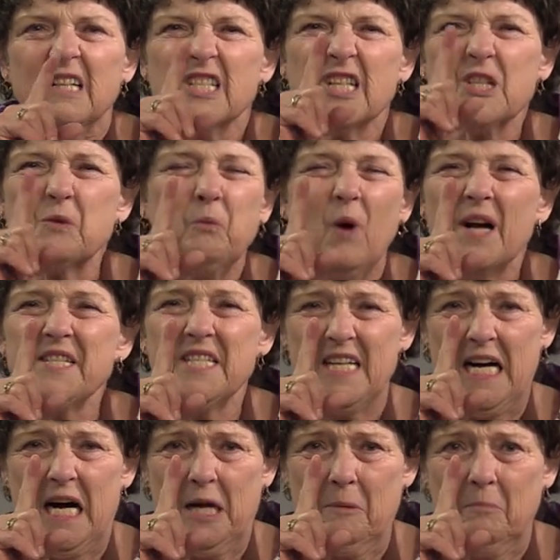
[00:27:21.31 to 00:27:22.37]
Just one
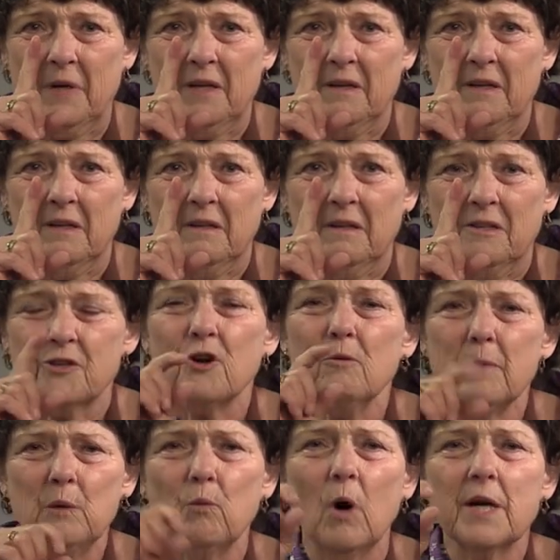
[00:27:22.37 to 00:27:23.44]
time. Show
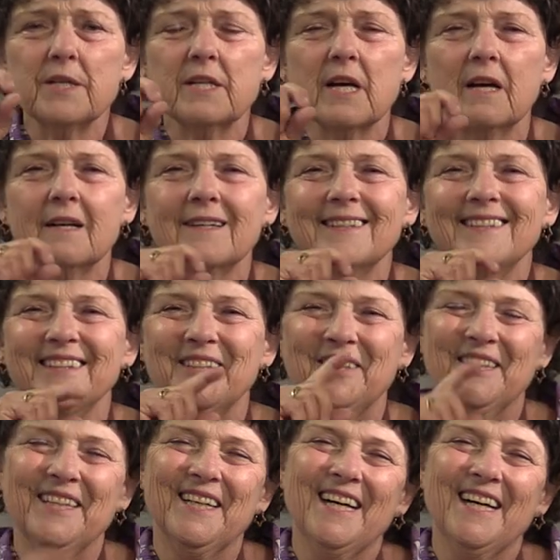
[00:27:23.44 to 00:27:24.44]
me one time.